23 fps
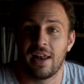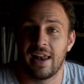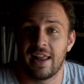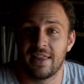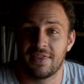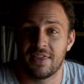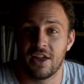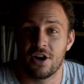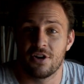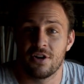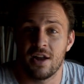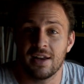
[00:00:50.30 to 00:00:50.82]

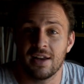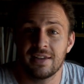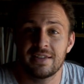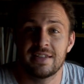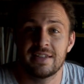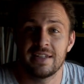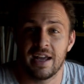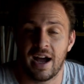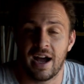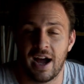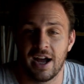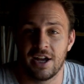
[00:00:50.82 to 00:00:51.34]
They're not
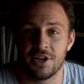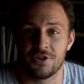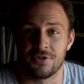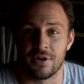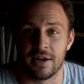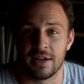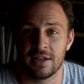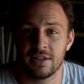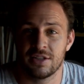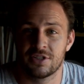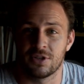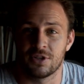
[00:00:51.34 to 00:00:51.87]

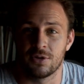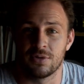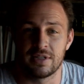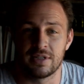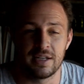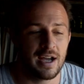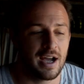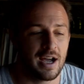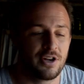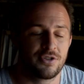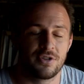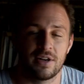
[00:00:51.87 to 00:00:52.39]
dehydrated, so
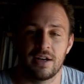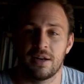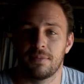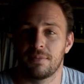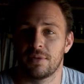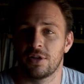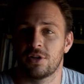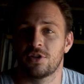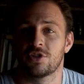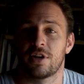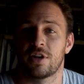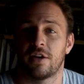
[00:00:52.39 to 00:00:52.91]
dehydrated
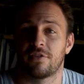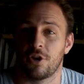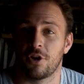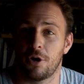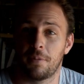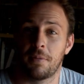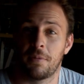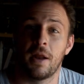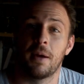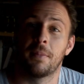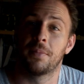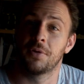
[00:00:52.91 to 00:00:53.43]
meals you have to
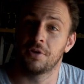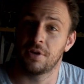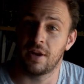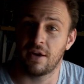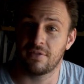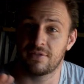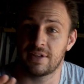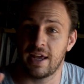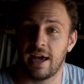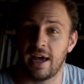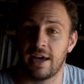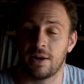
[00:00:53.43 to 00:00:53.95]
open up and you'd have
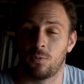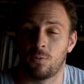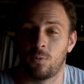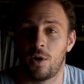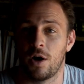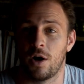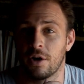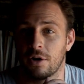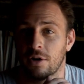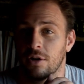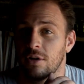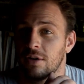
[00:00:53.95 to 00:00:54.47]
to add
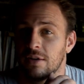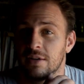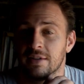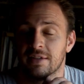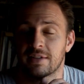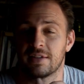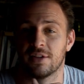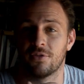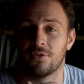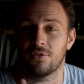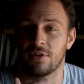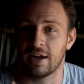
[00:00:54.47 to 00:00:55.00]
water
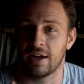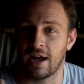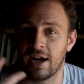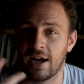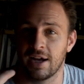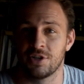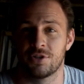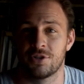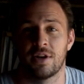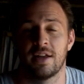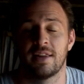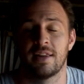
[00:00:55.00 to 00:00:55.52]
to
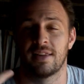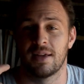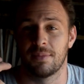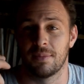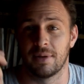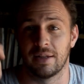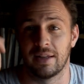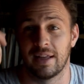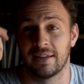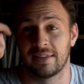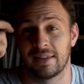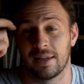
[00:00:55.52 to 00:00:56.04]
rehydrate them
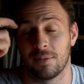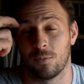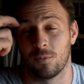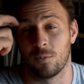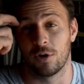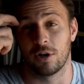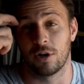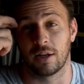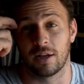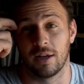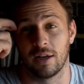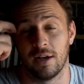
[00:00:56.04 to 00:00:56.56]
and let them
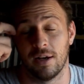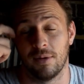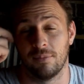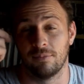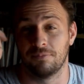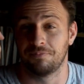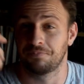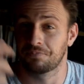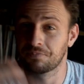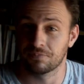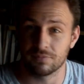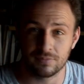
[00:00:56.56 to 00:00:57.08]
work,
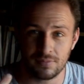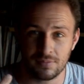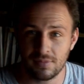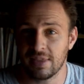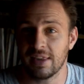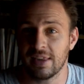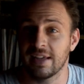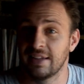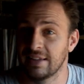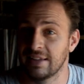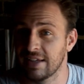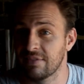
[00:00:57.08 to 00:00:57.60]

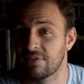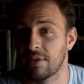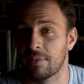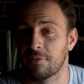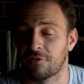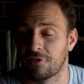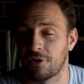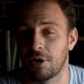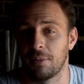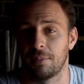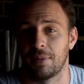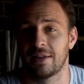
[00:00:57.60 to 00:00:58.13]
leave them
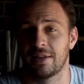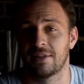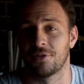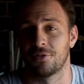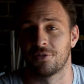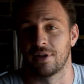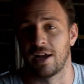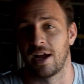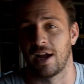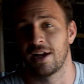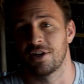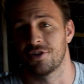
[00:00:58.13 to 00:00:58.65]
for a bit to
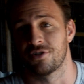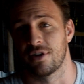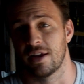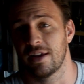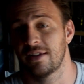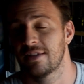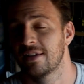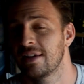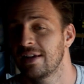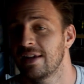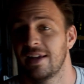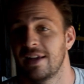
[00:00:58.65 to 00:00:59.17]
rehydrate.
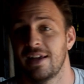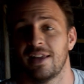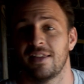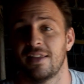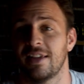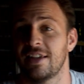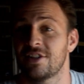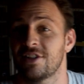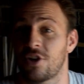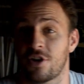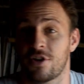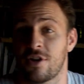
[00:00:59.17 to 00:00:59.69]

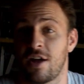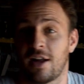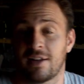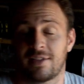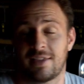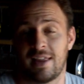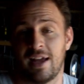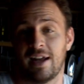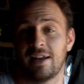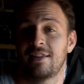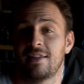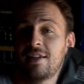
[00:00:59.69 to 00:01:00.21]
These are not
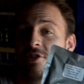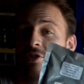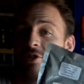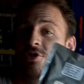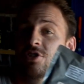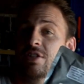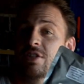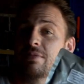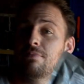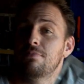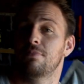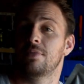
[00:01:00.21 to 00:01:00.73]
that. These are
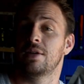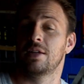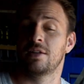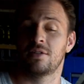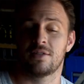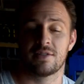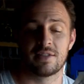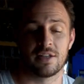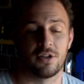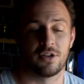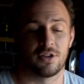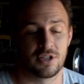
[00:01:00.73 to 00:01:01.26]
just meals
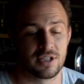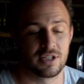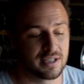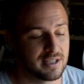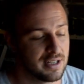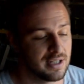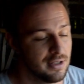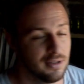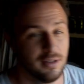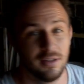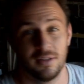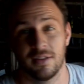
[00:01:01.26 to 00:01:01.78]
that are
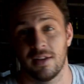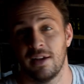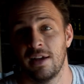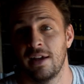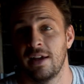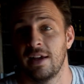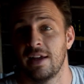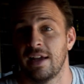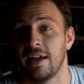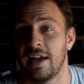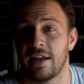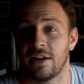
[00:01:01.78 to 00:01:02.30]
sealed
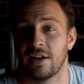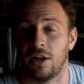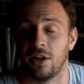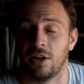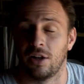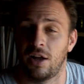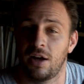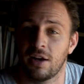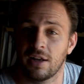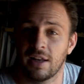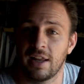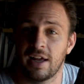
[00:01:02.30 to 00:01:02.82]
in a
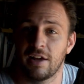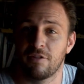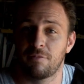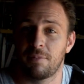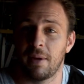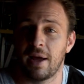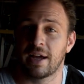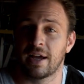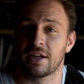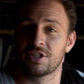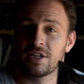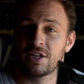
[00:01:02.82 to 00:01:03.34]
long life
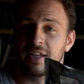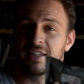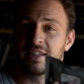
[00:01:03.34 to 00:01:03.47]
packaging.